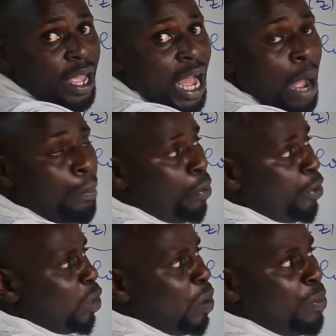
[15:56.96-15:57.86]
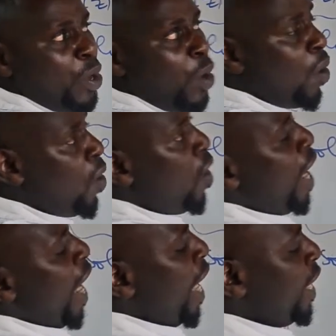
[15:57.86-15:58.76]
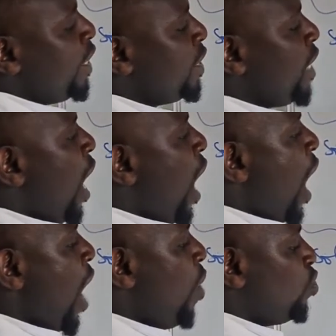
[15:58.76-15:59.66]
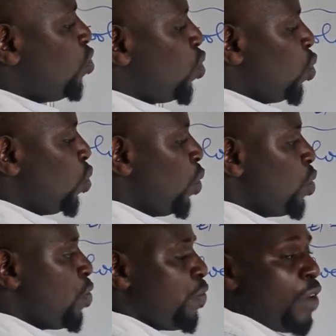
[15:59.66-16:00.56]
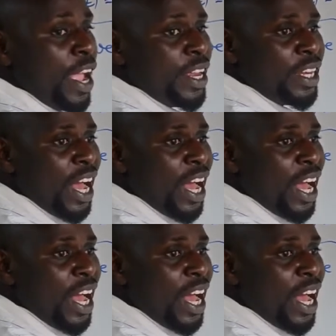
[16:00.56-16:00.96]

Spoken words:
a polynomial and how to find